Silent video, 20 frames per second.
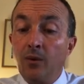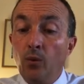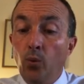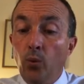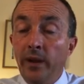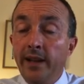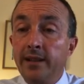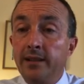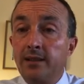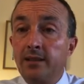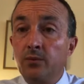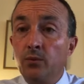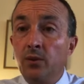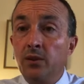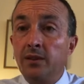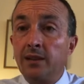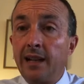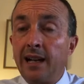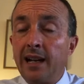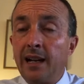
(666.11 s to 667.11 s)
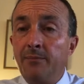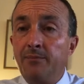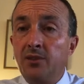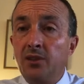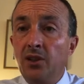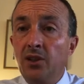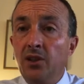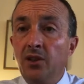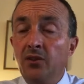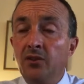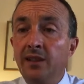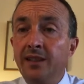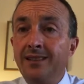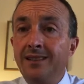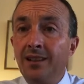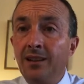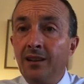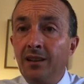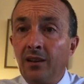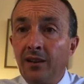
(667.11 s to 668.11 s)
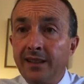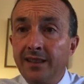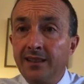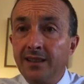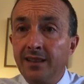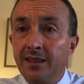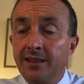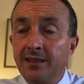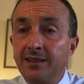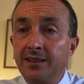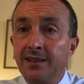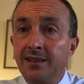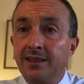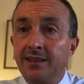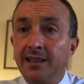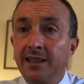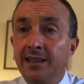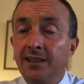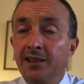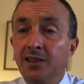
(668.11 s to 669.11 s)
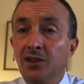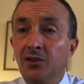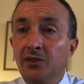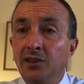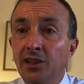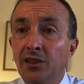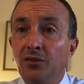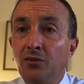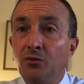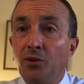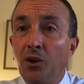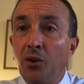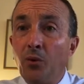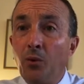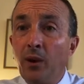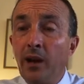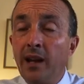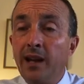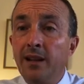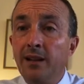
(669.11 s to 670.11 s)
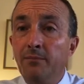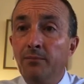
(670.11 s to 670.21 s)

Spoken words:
Witz was absolutely delighted to see that you didn't run away,